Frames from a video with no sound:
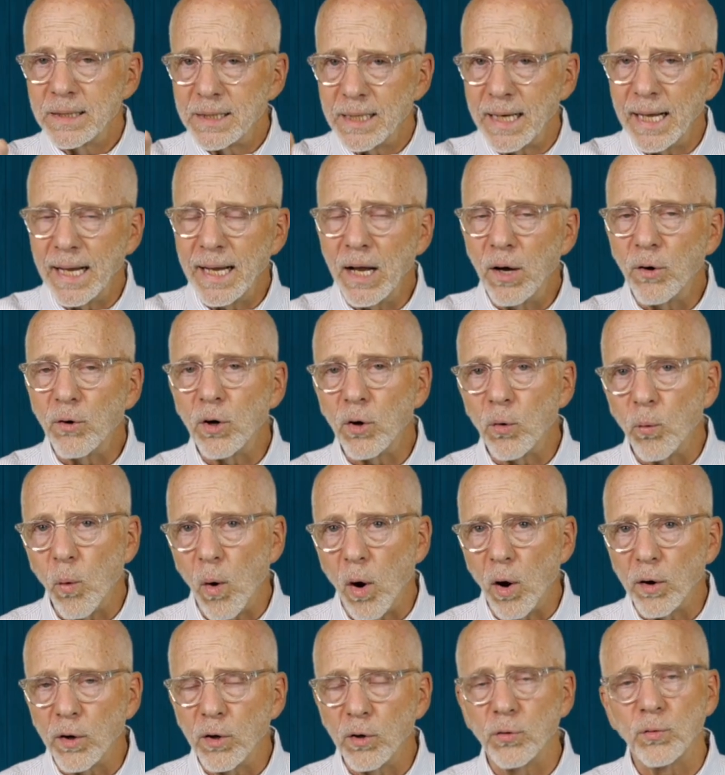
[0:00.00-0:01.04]
Today I'm going to
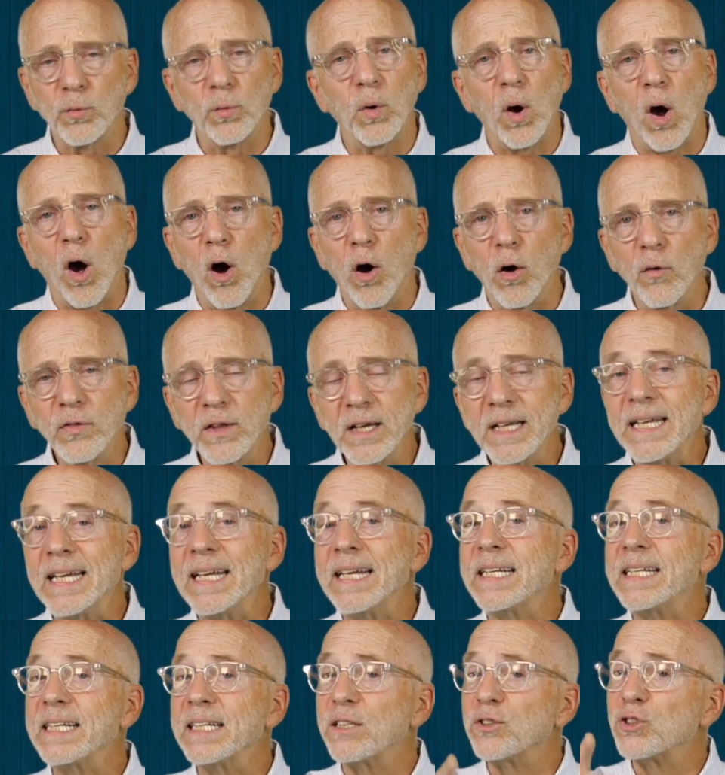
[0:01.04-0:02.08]
walk you through all the
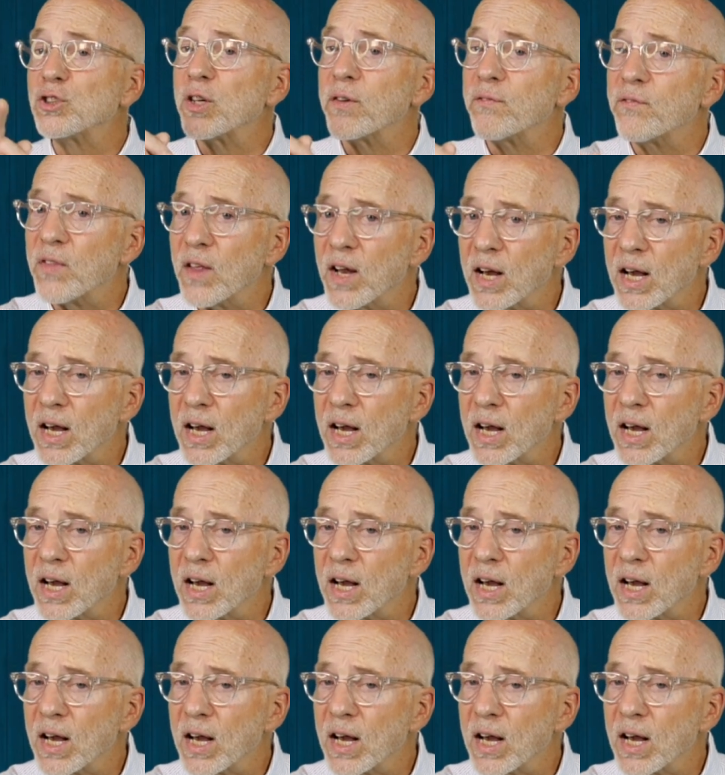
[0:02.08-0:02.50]
details of the